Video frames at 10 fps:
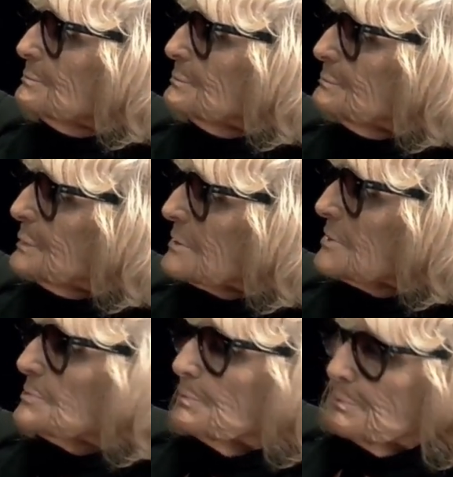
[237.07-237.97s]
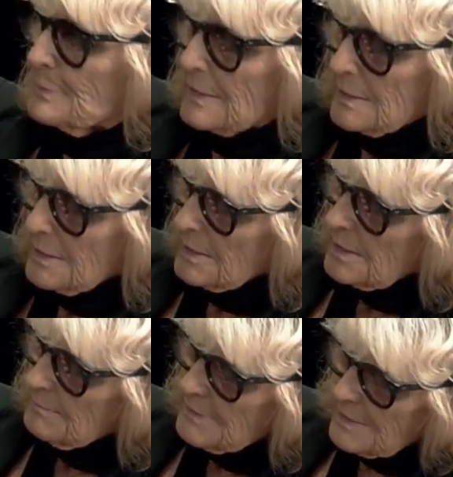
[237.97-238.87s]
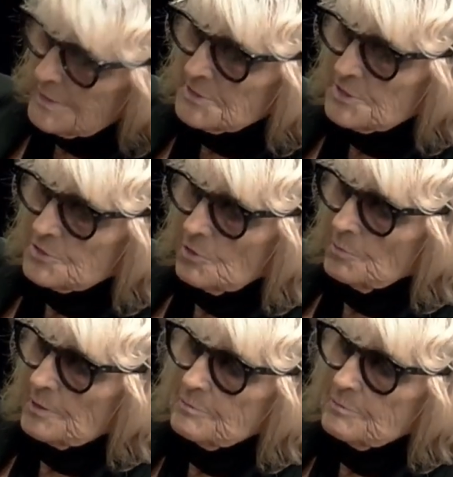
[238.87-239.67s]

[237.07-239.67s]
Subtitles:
because behind it all, people